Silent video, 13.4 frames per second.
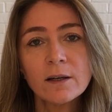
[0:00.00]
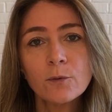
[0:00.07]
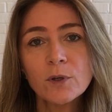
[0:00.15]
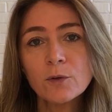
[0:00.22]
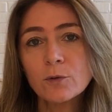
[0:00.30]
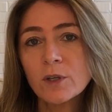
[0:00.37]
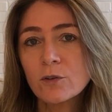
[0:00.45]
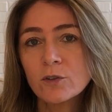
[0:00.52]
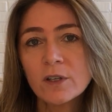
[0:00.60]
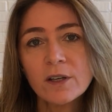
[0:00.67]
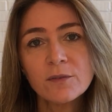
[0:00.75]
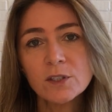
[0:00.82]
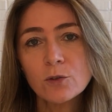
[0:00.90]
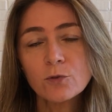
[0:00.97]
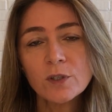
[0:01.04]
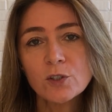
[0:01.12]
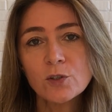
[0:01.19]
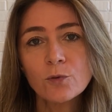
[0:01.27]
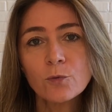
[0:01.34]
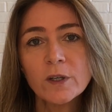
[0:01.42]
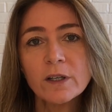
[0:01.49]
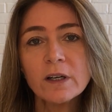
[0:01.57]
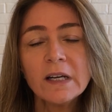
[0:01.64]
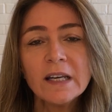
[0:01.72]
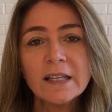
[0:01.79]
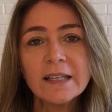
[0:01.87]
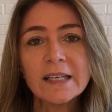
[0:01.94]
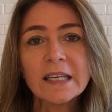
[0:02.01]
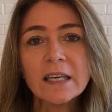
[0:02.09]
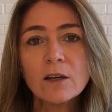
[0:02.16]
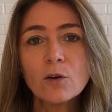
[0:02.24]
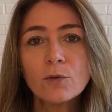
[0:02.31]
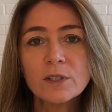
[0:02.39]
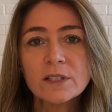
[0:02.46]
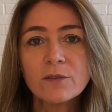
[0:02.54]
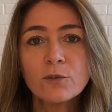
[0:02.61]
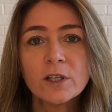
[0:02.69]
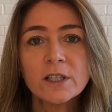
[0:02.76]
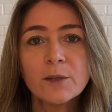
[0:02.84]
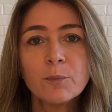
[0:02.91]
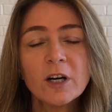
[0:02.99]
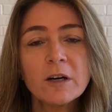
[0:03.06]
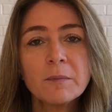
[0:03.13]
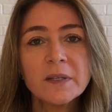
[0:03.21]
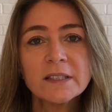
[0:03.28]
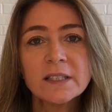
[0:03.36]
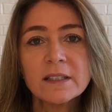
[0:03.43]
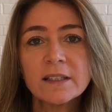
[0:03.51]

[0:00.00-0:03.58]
We could also have a situation where the key goal is avoid debarment,